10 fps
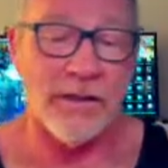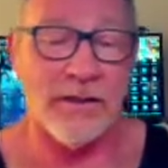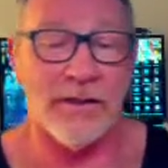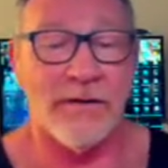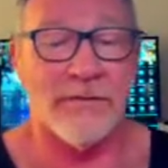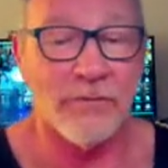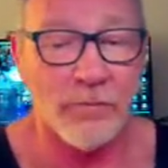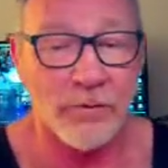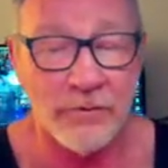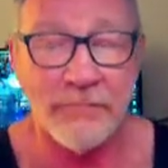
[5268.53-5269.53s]
I think we're
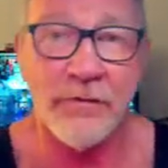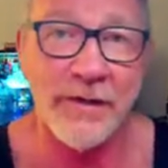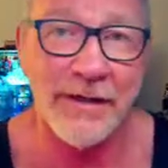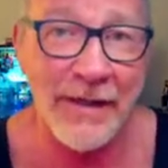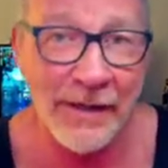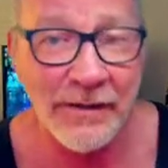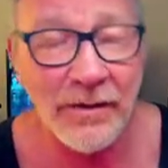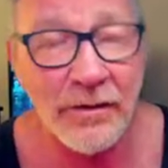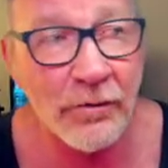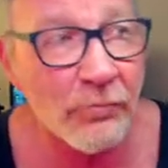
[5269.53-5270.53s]
good for today.
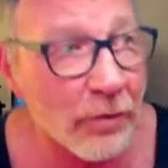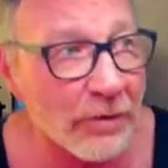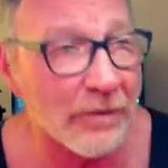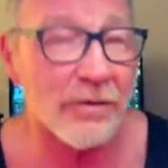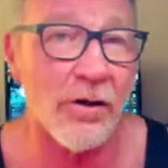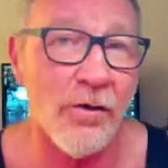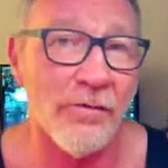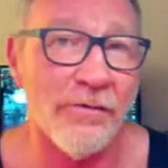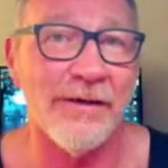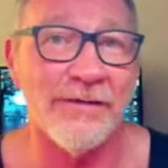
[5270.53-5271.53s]
We're going to call
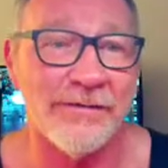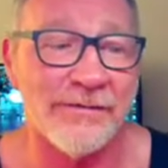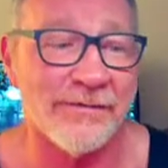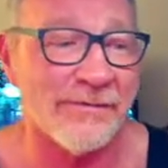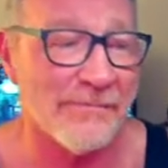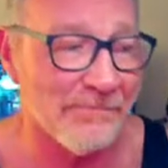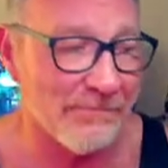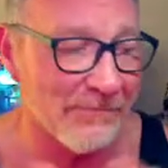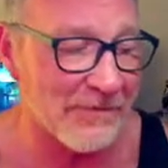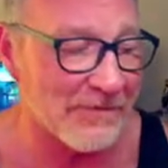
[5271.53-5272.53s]
this
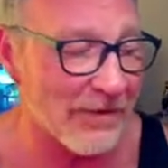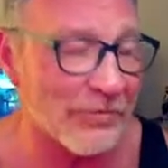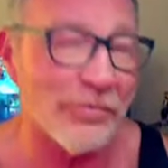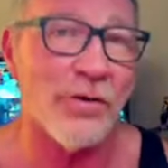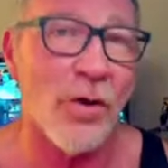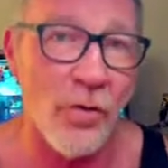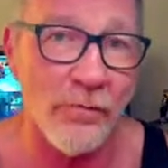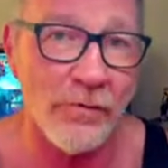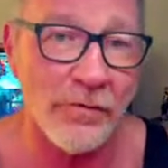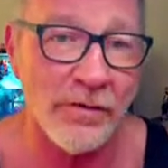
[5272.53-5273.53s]
session
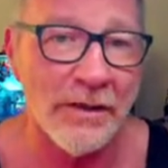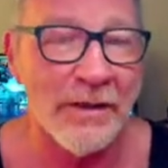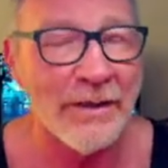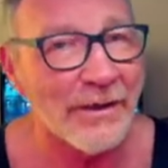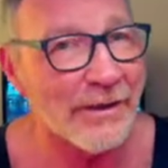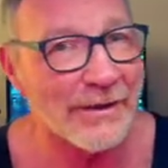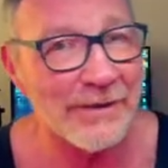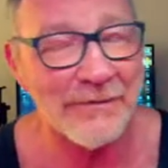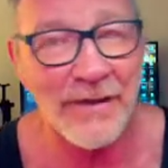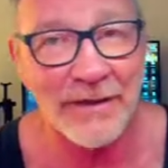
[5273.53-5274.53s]
over. Again,
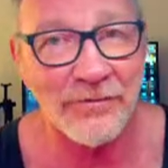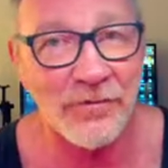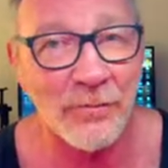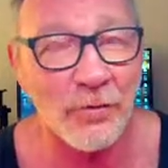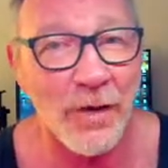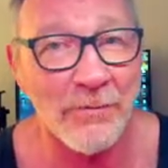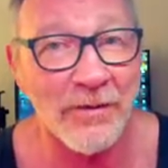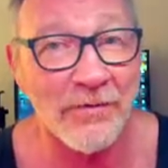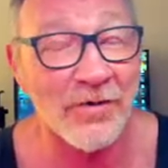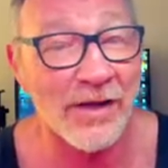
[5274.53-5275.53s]
like and subscribe to the
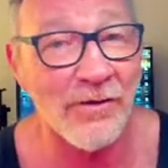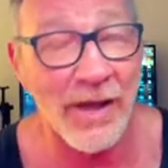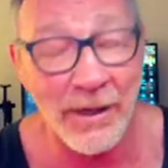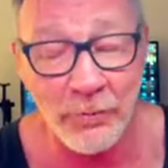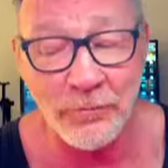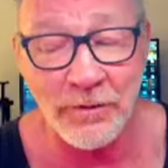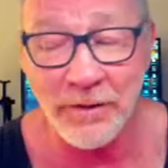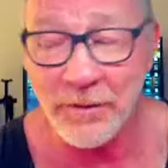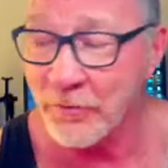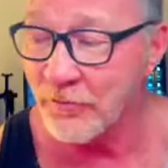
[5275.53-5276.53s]
channel. I would really
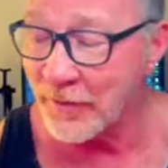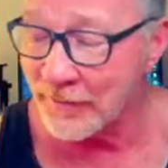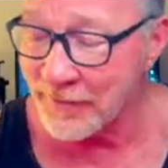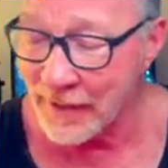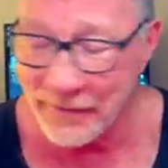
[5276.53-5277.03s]
appreciate that.